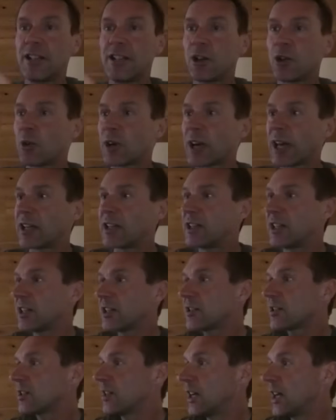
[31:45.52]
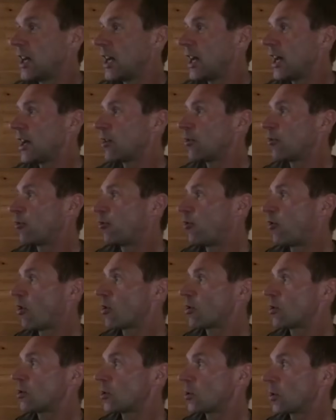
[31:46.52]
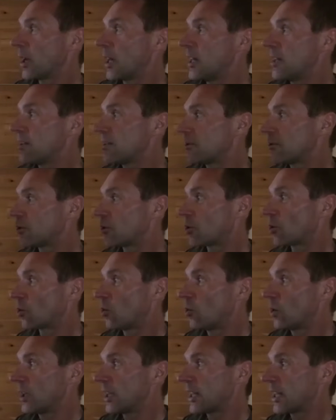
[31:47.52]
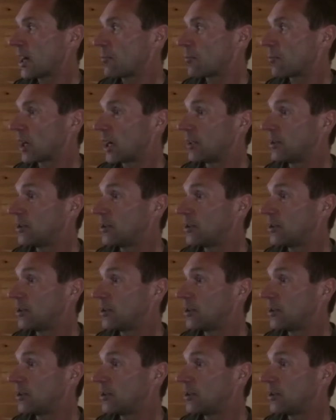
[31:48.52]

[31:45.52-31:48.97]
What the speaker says: they go like this and follow the race through the camera.